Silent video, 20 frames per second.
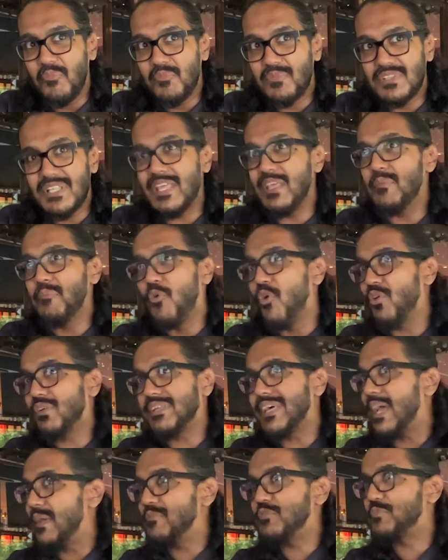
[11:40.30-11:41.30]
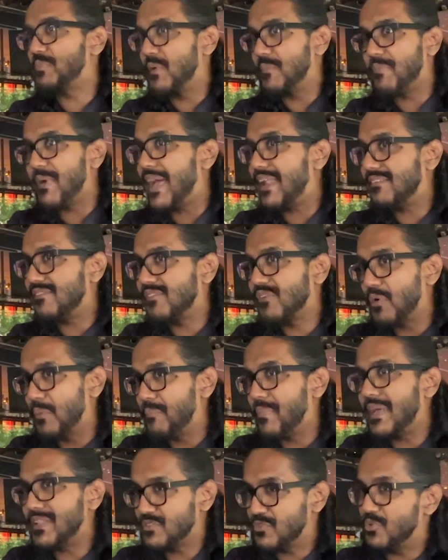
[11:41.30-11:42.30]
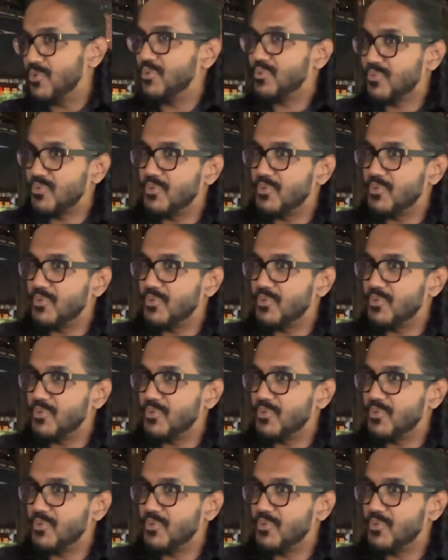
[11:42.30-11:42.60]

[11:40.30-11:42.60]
3 more times prepared compared to